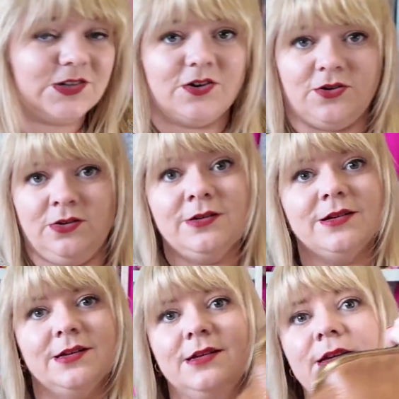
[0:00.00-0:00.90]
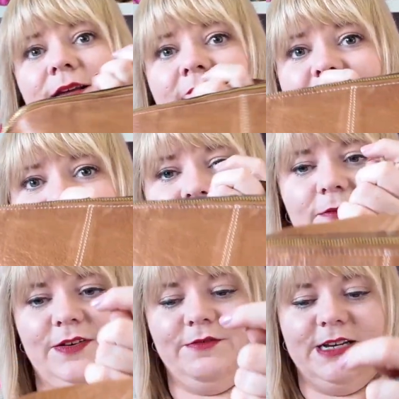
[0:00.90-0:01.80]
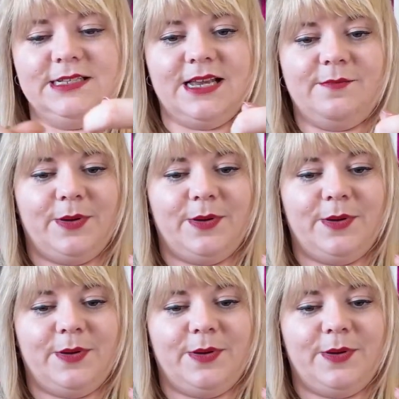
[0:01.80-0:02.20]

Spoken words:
on, in my lovely redesigned